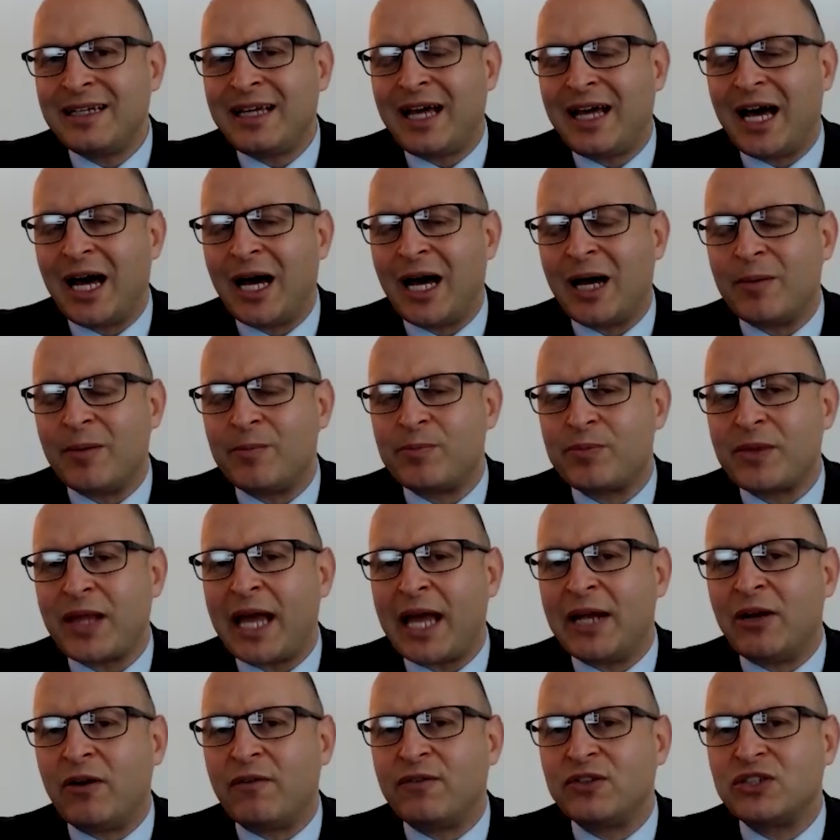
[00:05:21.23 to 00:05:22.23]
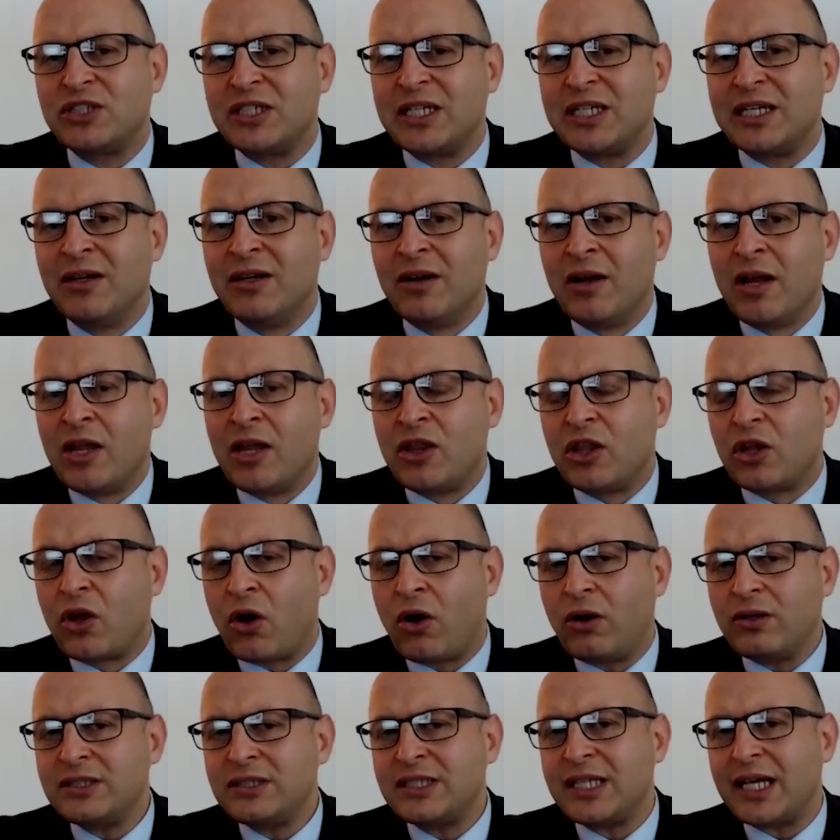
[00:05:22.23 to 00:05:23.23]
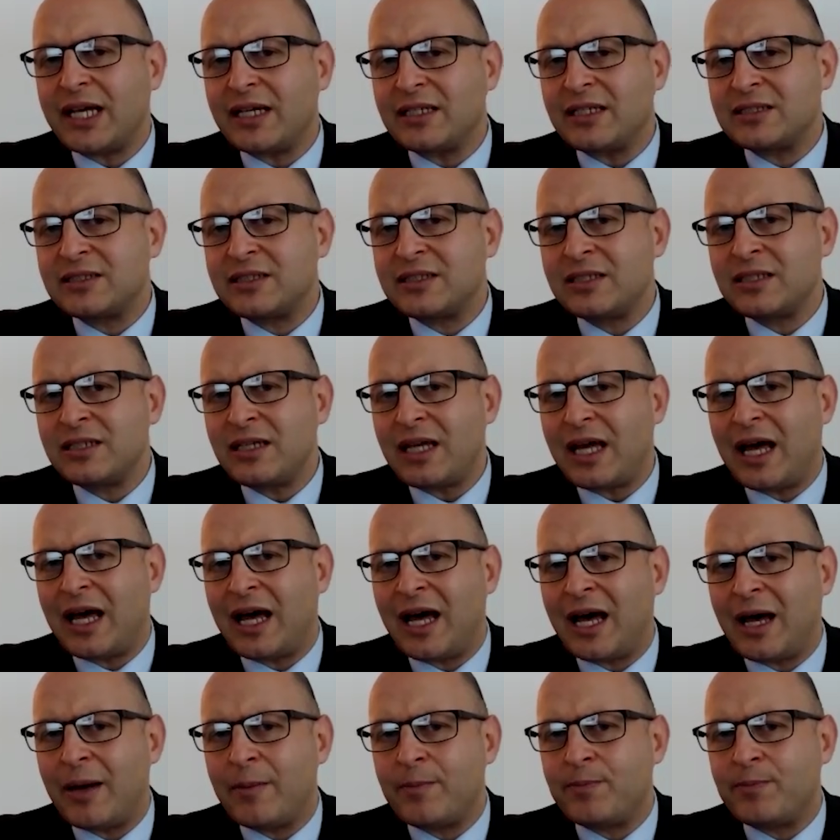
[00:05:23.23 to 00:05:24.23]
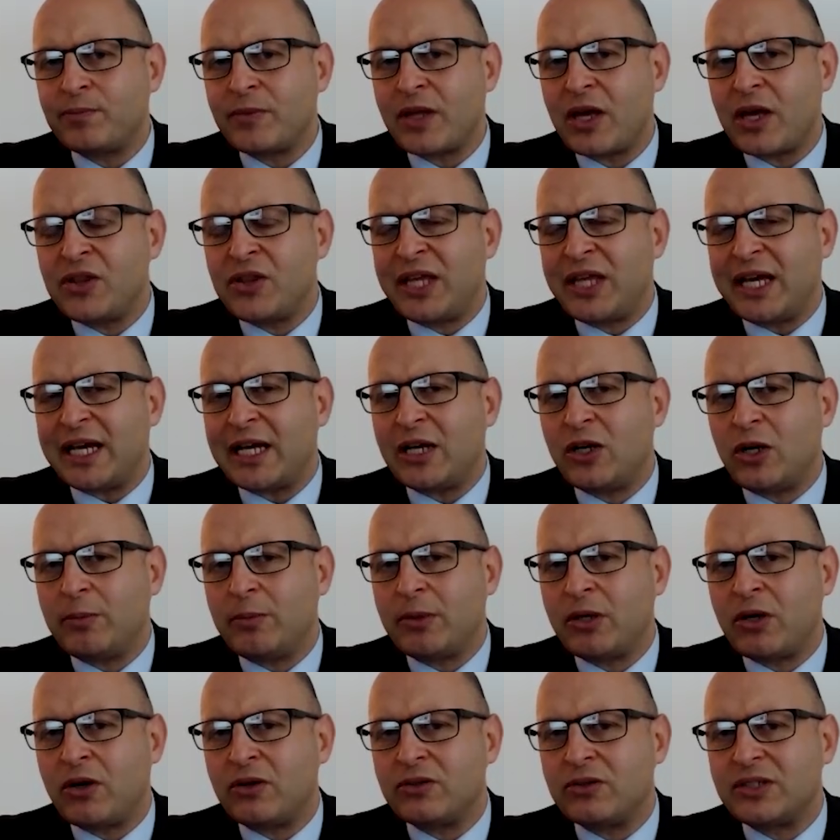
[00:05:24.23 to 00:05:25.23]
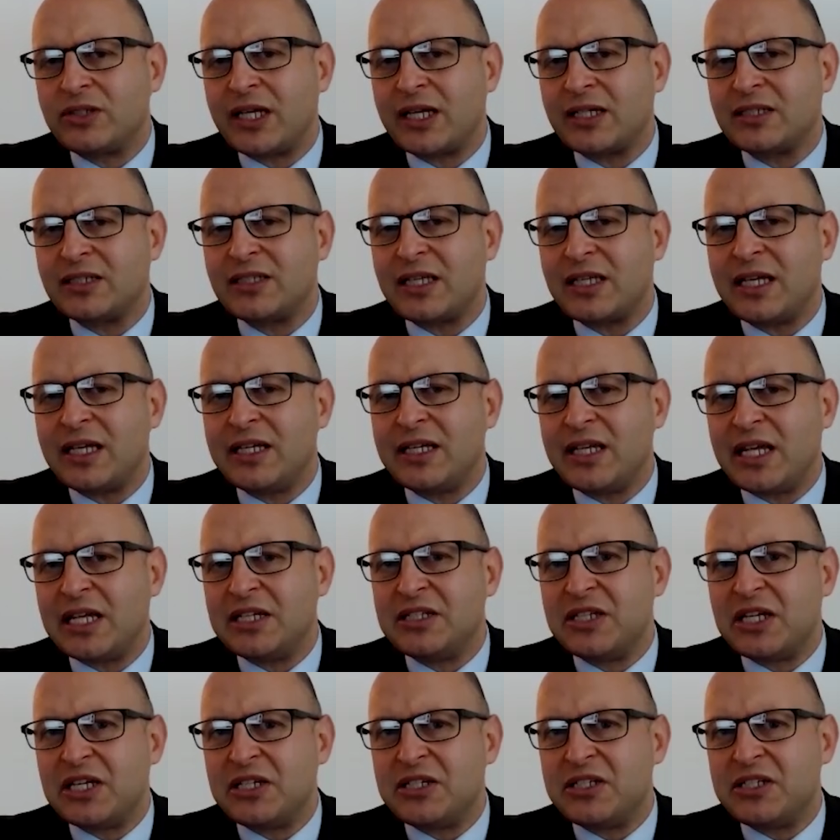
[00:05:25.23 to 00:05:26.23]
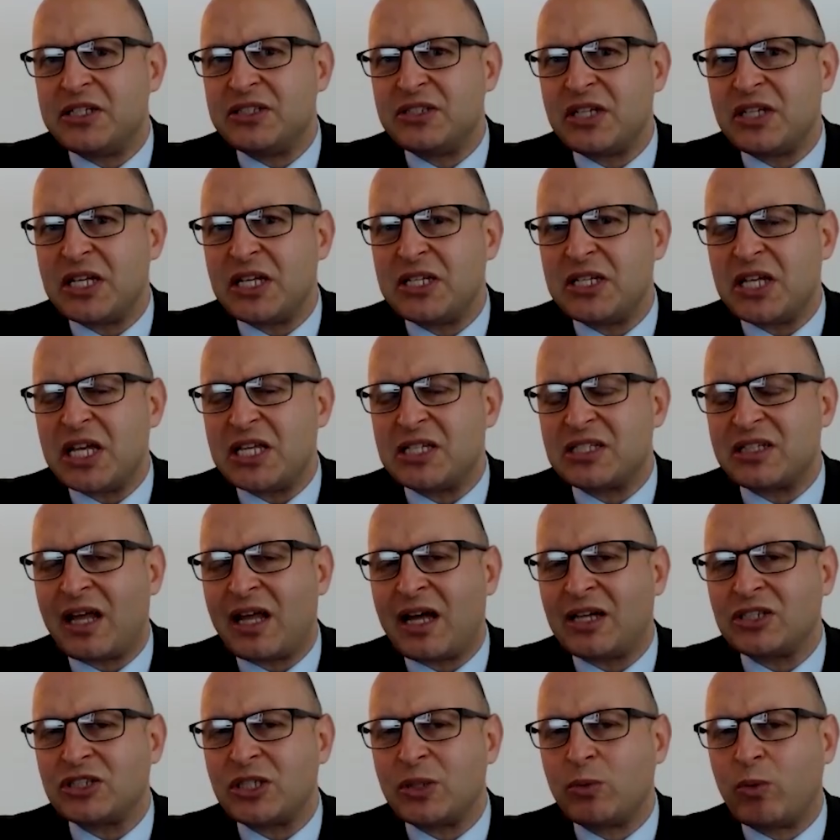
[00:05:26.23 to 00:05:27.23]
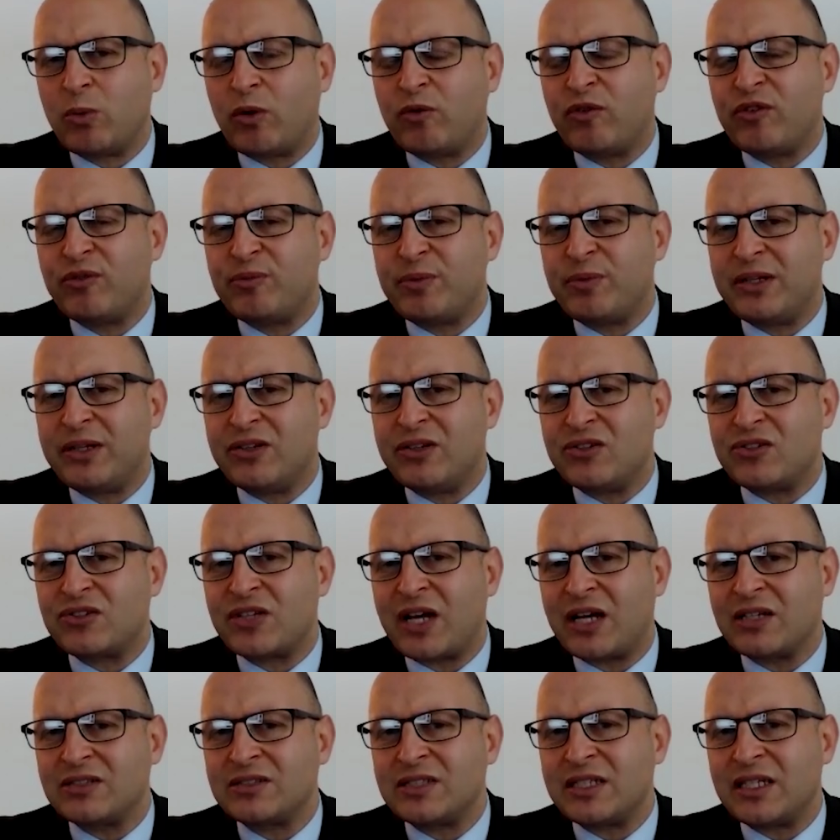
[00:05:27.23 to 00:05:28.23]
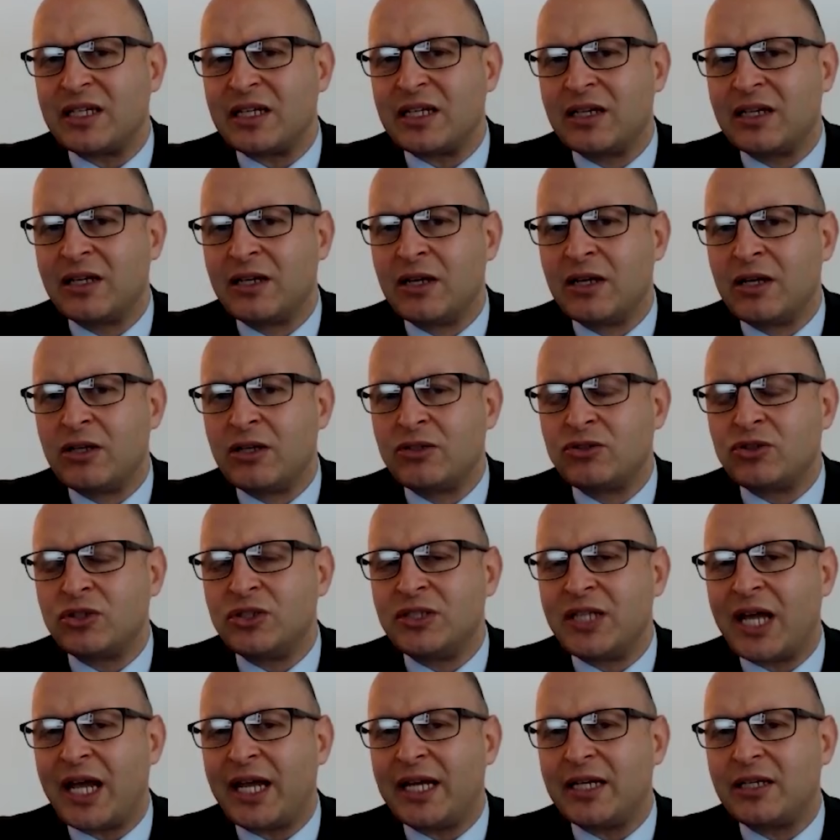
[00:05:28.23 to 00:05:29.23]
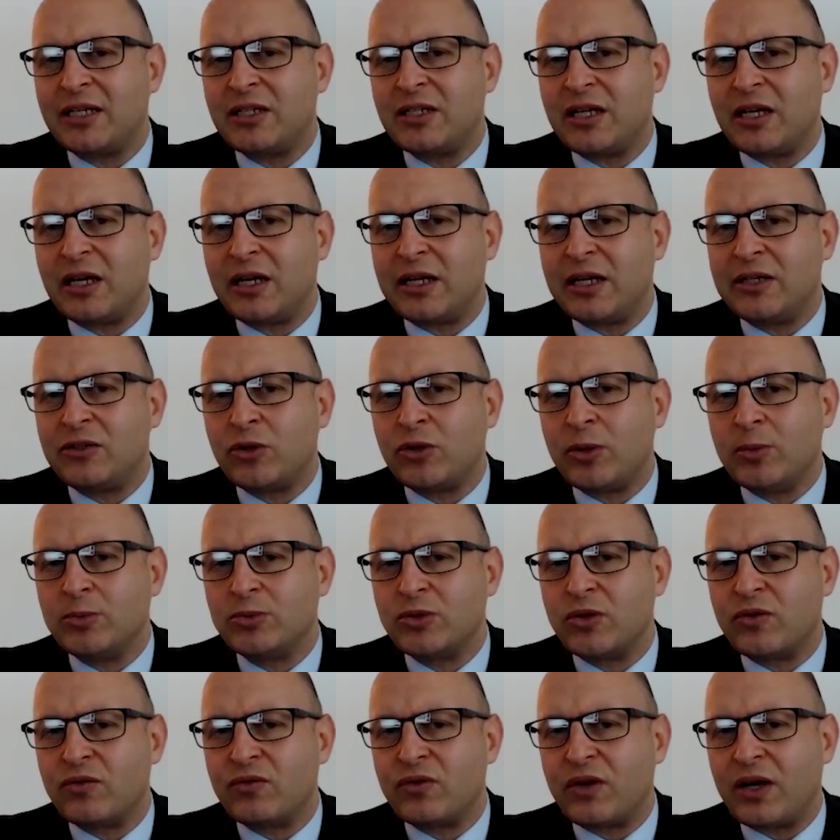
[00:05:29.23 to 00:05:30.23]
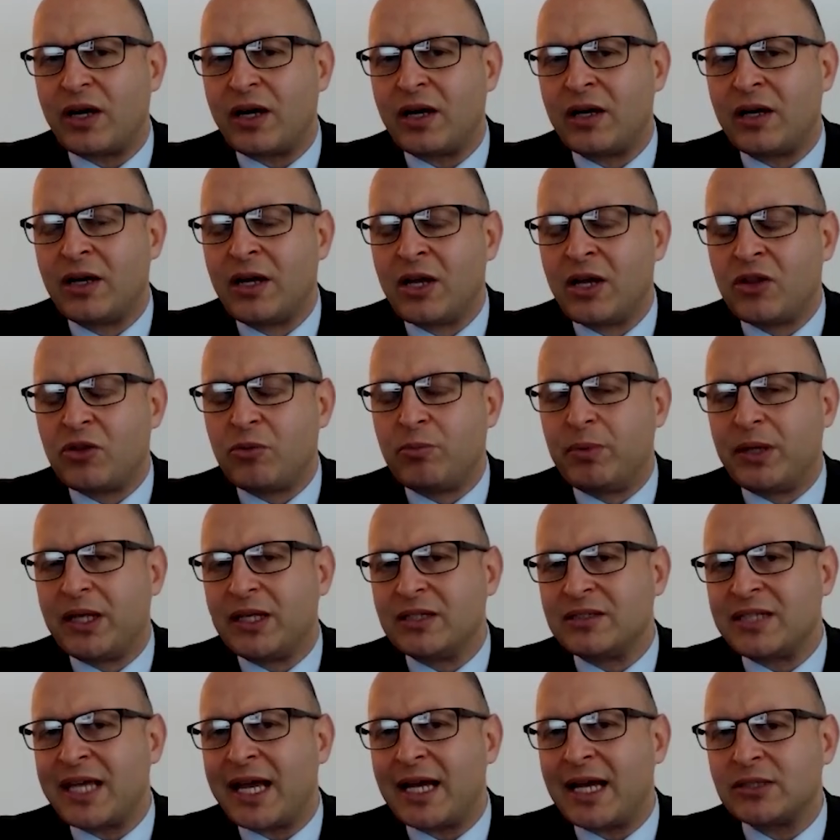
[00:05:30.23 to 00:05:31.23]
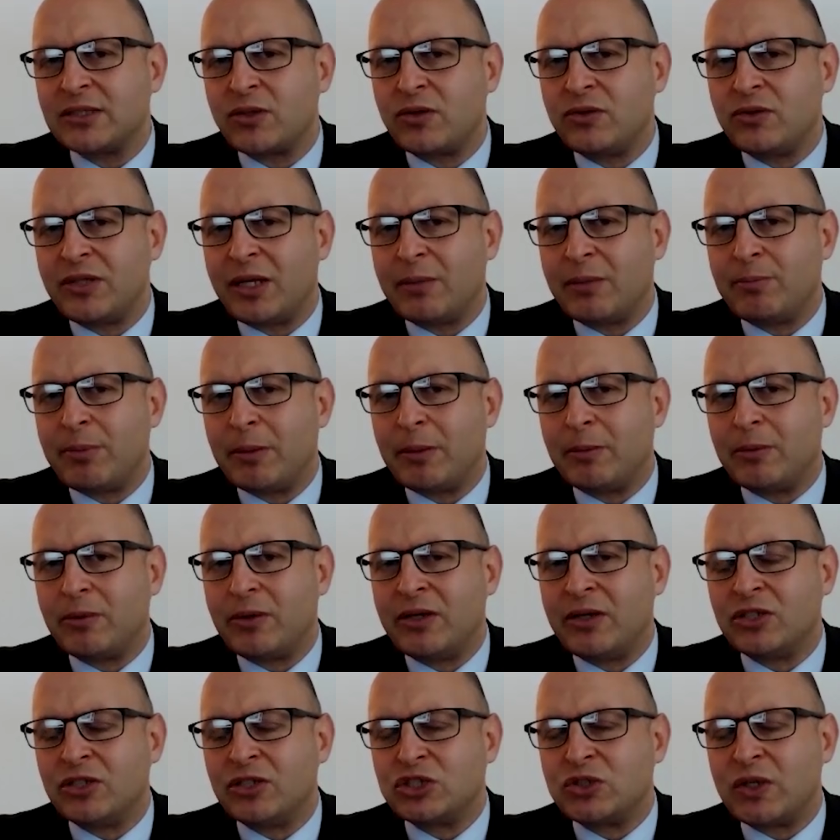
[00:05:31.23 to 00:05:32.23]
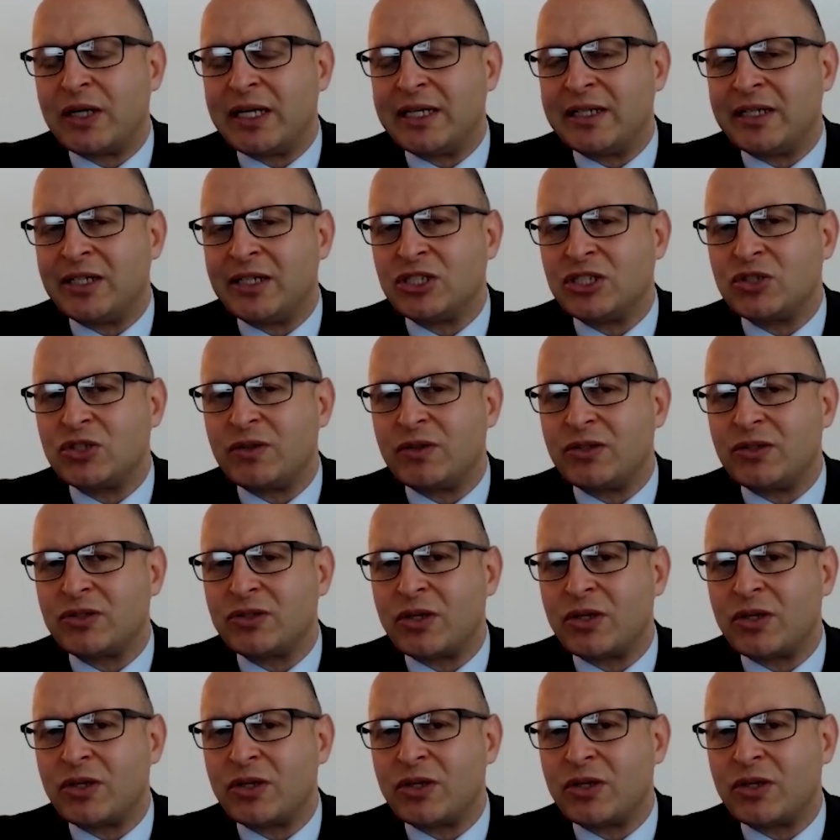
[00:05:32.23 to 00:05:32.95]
And obviously the context, the economic context is largely what we've been discussing to date in terms of the biggest household debt bubble in Australian history.